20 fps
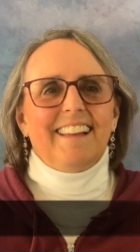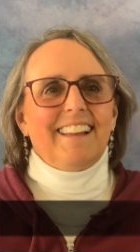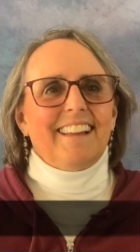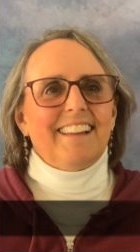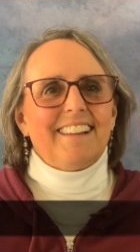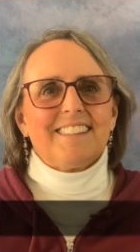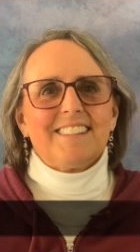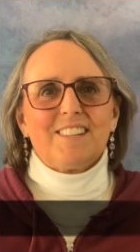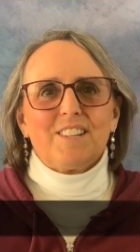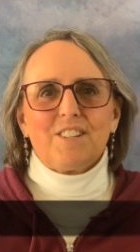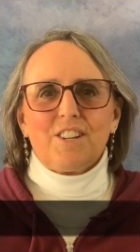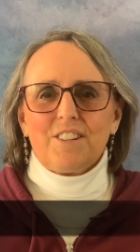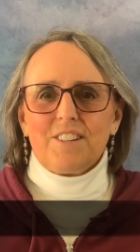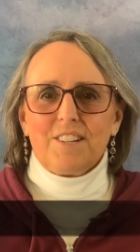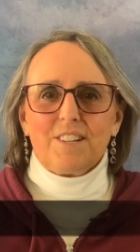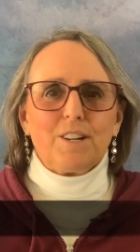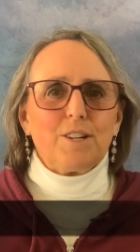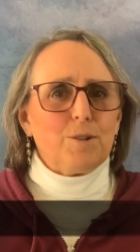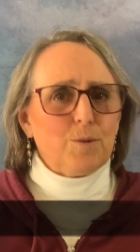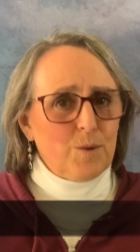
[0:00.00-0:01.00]
It's
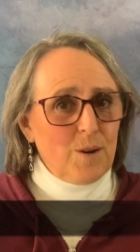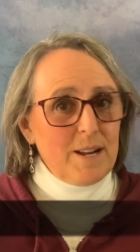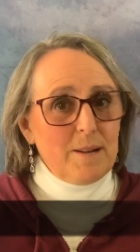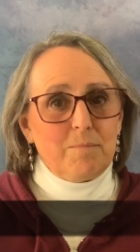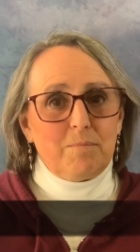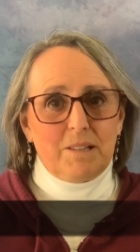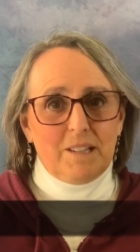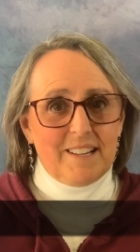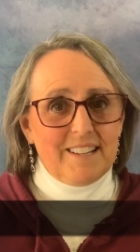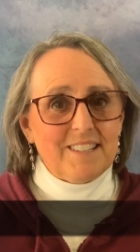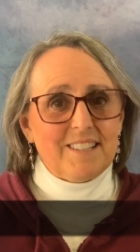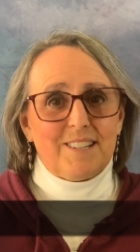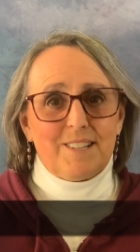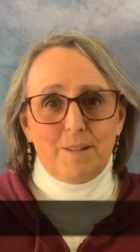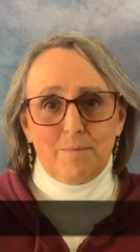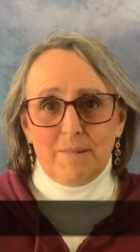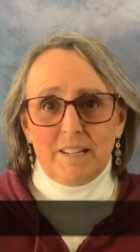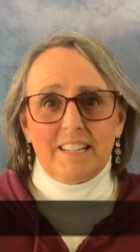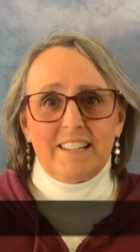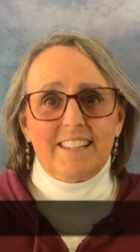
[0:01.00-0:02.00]
just a great place
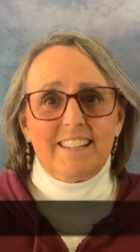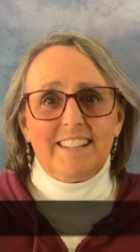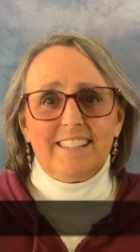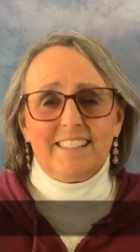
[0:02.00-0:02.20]
to be.